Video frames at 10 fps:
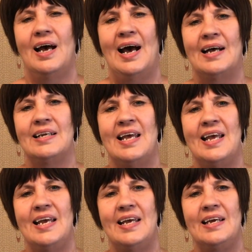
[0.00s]
And
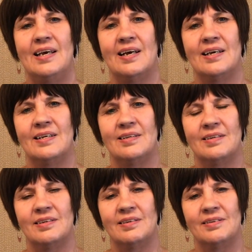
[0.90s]
he
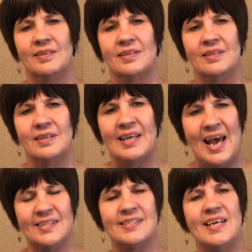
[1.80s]

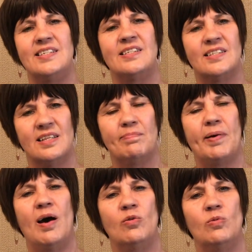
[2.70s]
gets into the
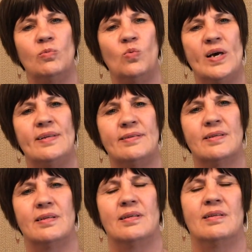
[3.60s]
boat
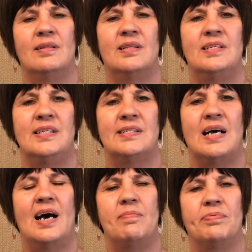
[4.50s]
with the
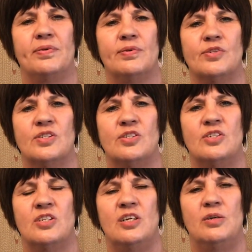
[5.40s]

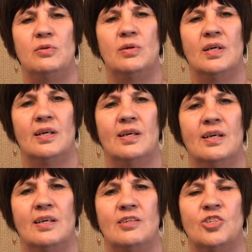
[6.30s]
disciples to
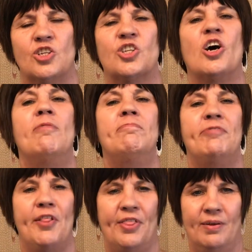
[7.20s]
just
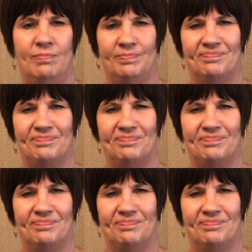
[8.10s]
comfort them.